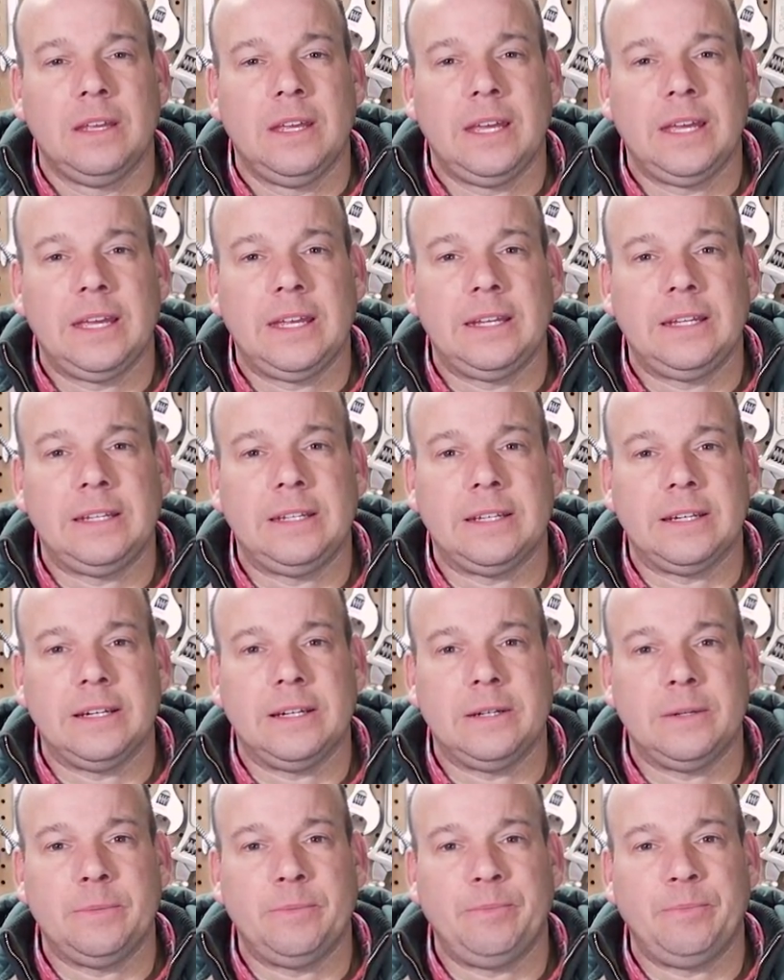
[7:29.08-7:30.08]
and
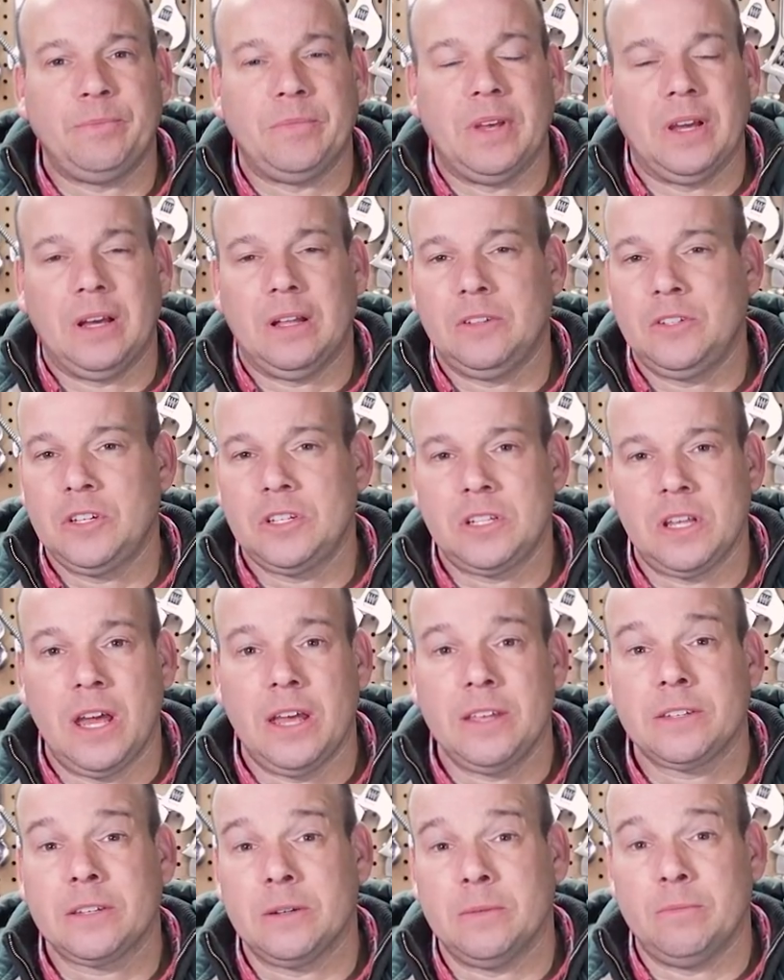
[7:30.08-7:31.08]
um, I'll just
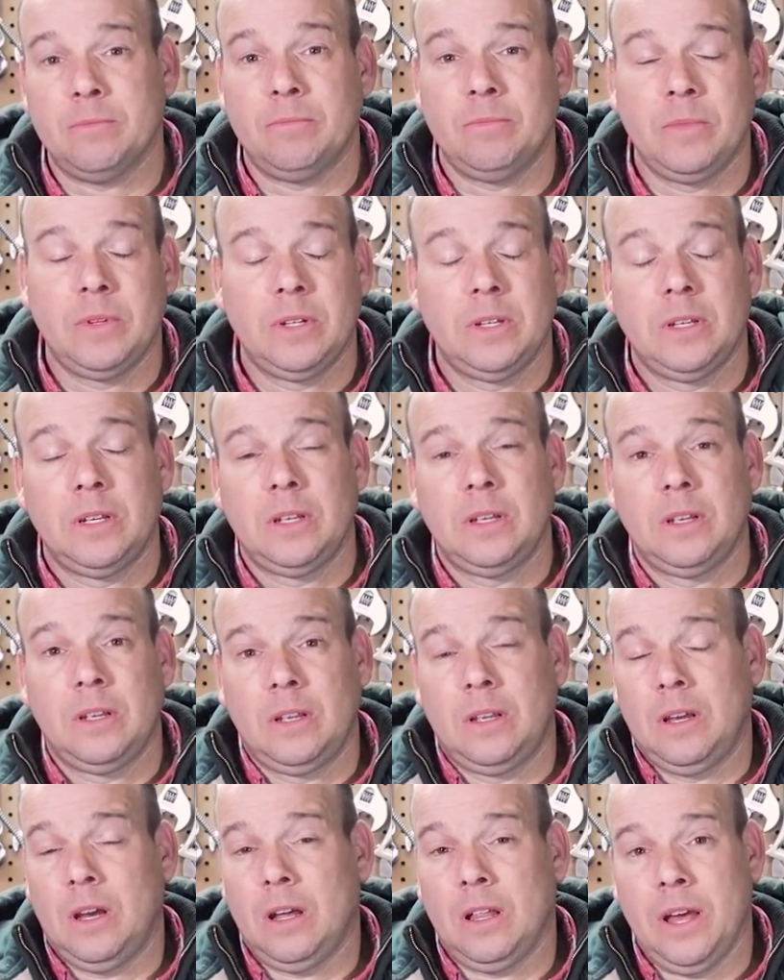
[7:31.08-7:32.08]
ask him,
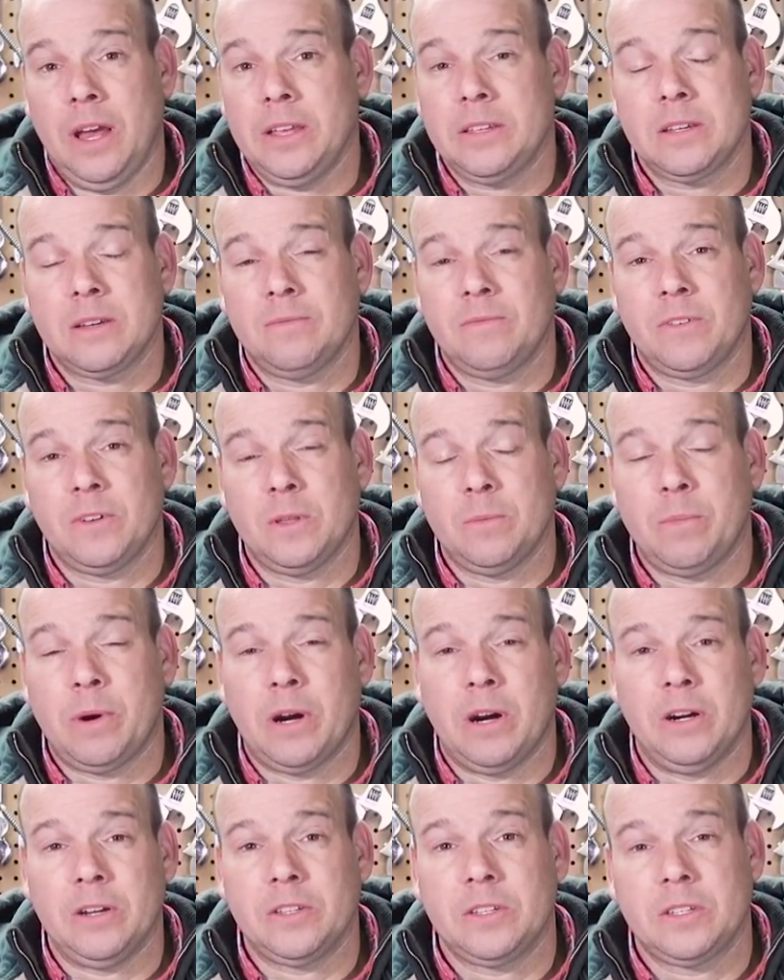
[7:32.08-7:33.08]
I'll ask him for the
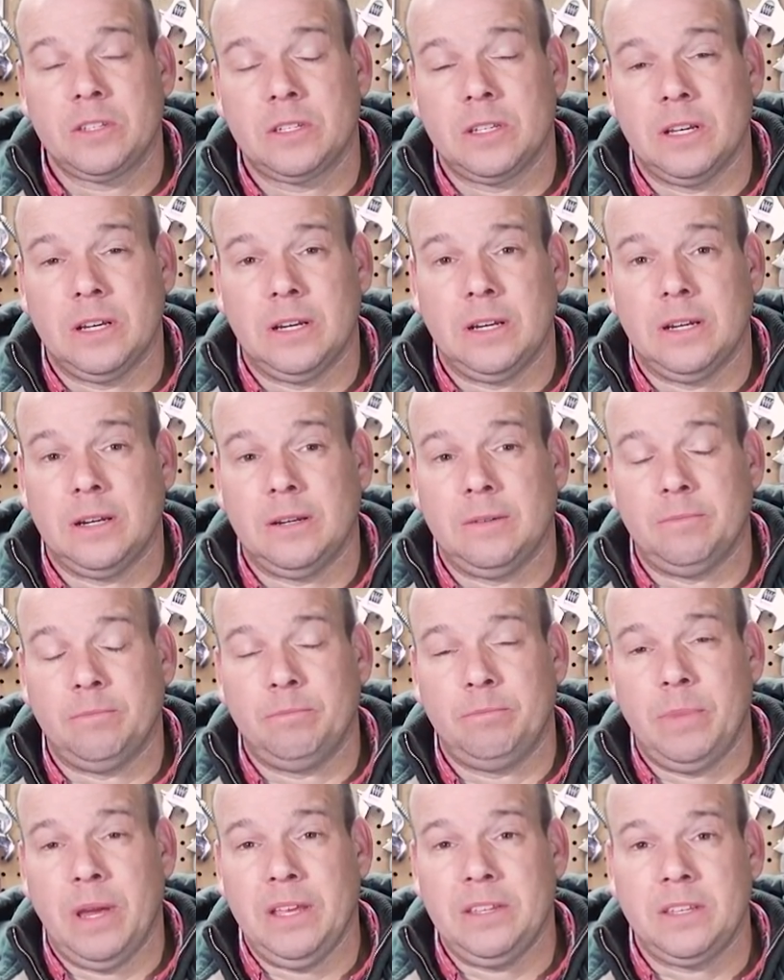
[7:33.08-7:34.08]
parts, um,
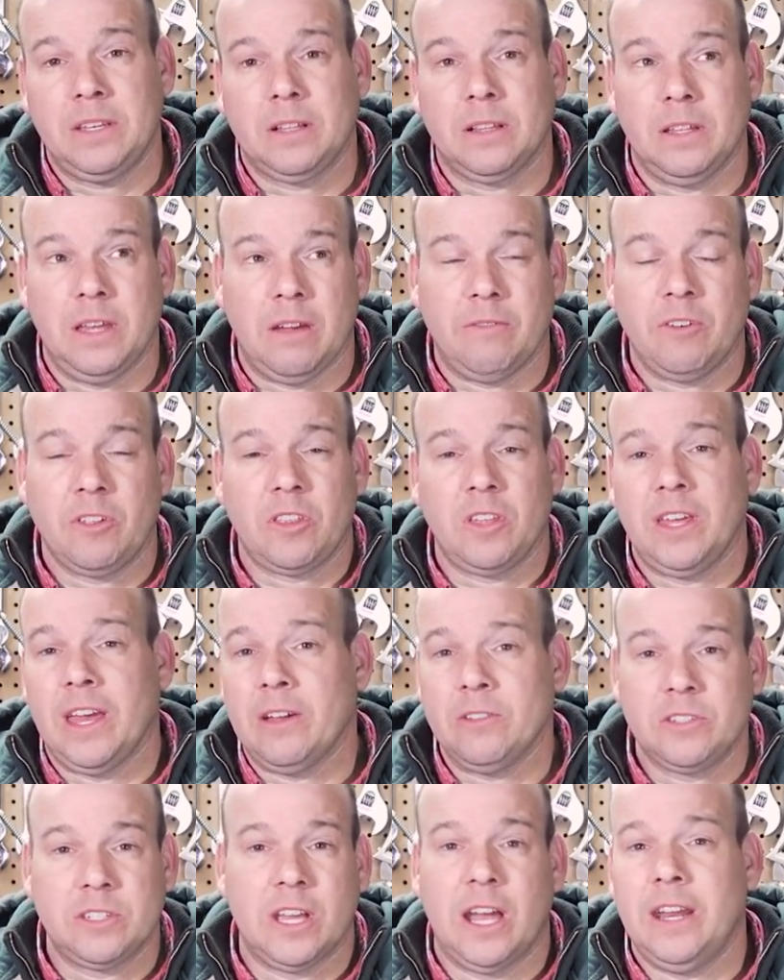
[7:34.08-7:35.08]
basically everything
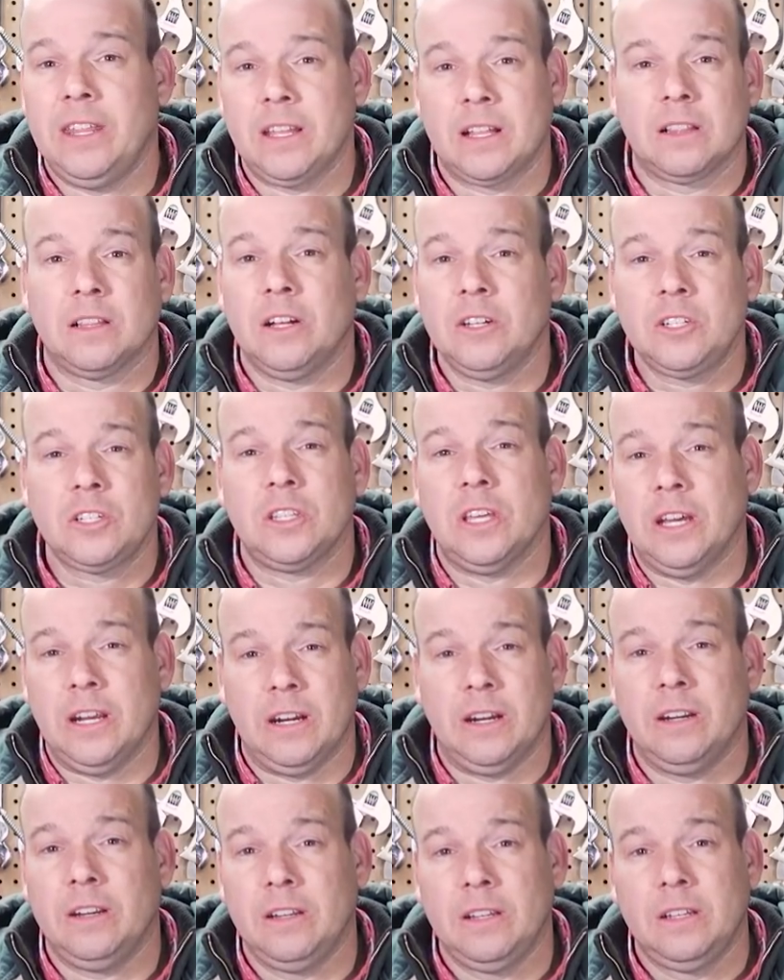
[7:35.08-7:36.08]
outside of the clutch
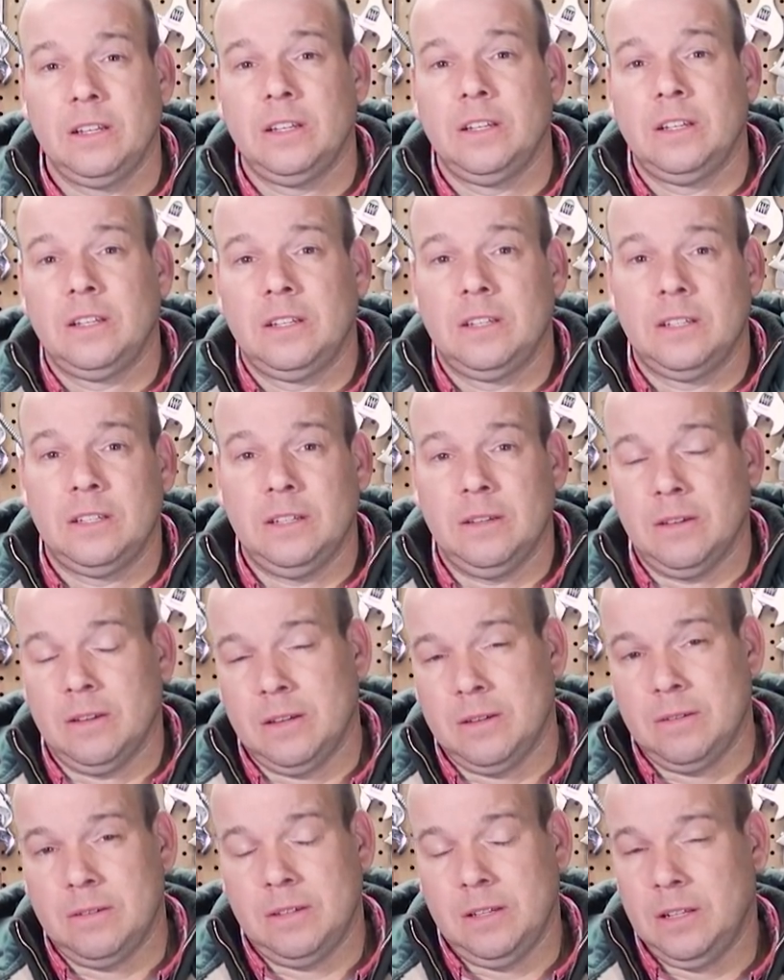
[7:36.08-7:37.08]
there,
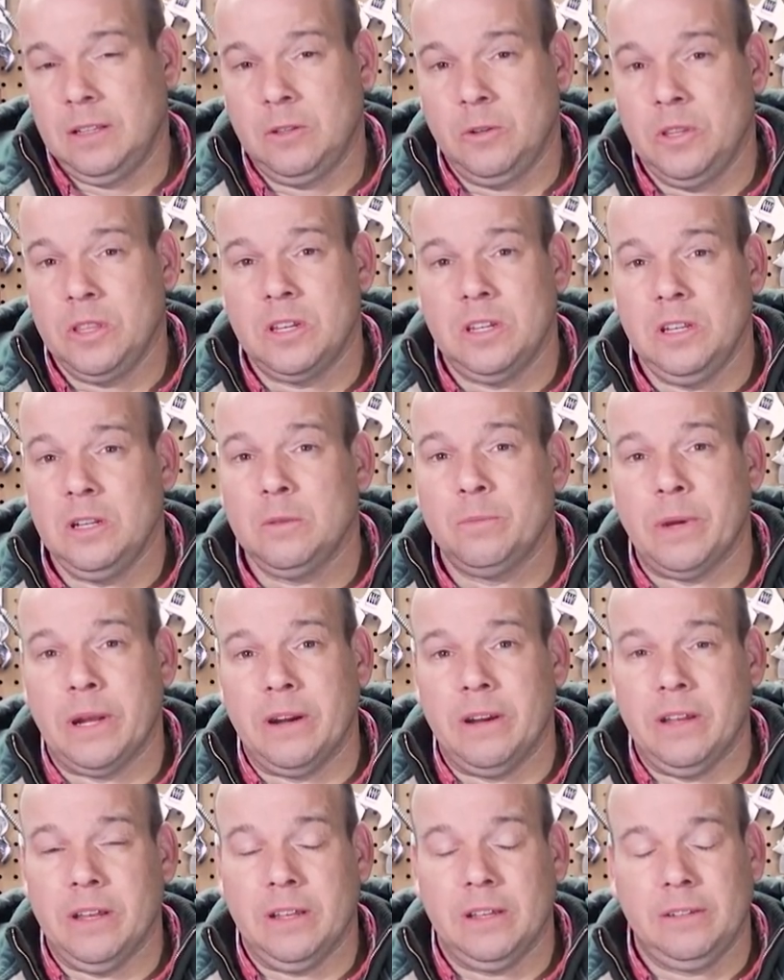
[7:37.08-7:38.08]
uh, including the needle
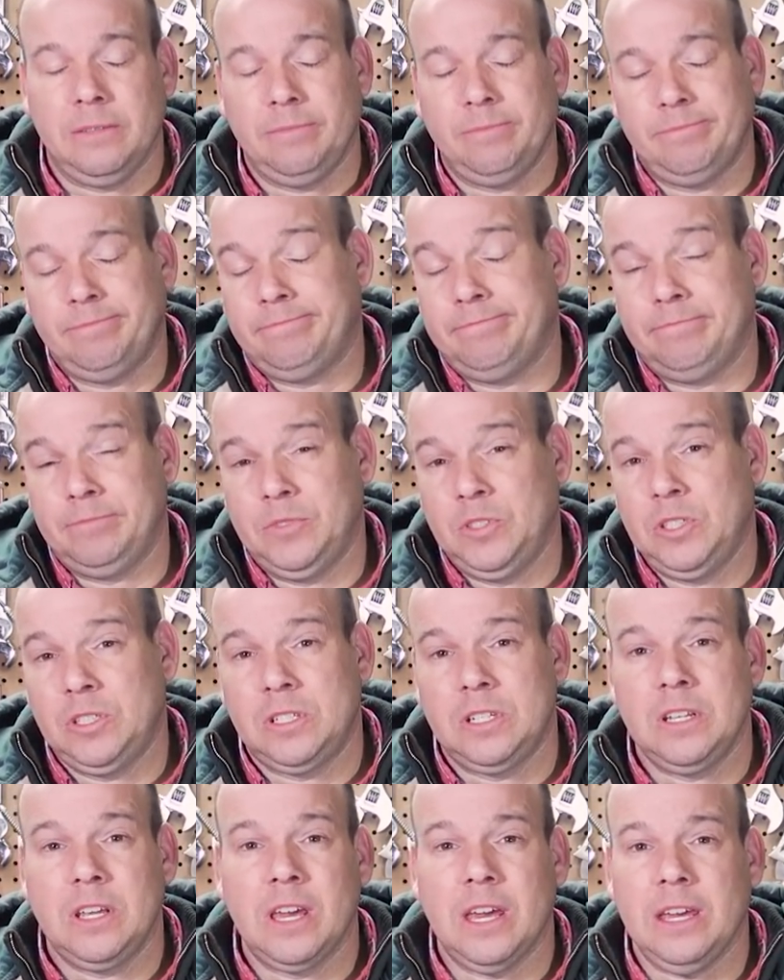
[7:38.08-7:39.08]
bearing,
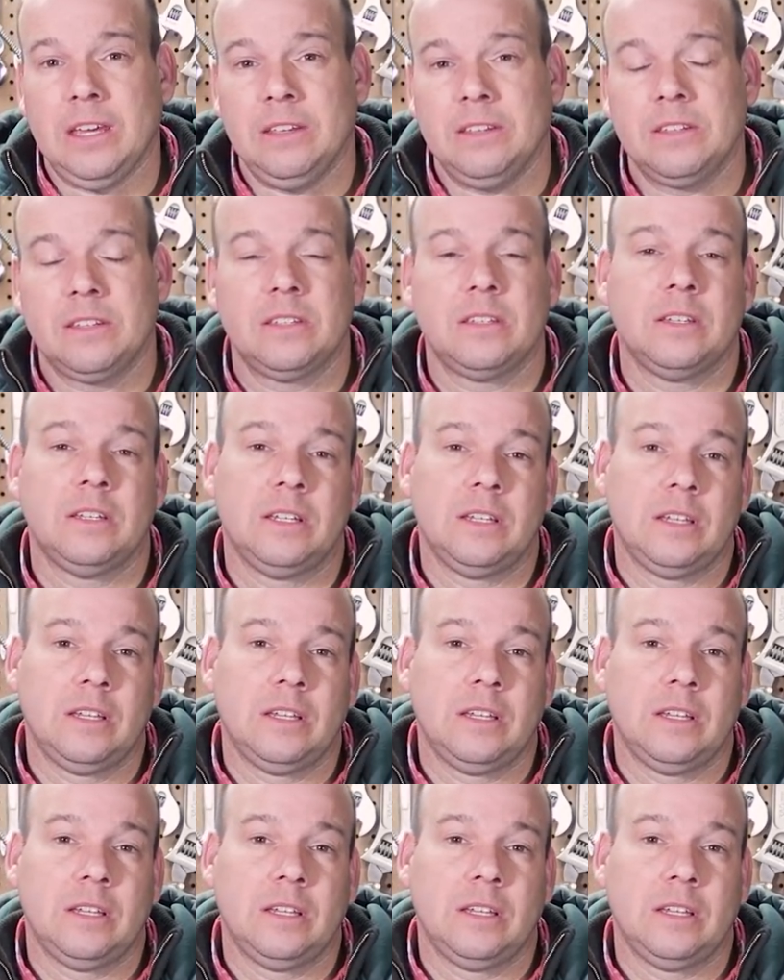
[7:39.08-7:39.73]
just in case.